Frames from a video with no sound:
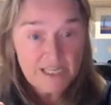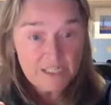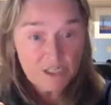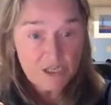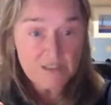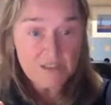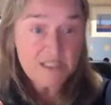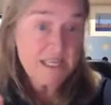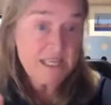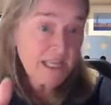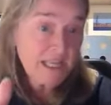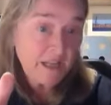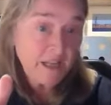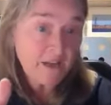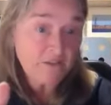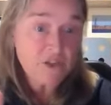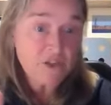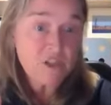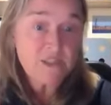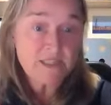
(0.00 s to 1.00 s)
HRT,
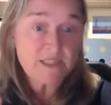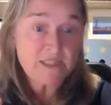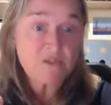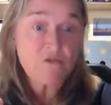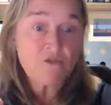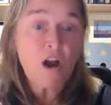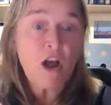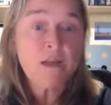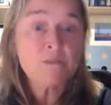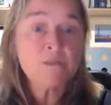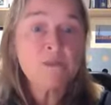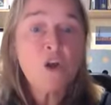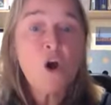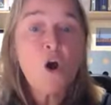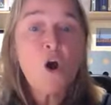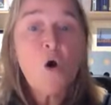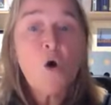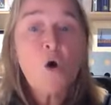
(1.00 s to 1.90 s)
like I've just described,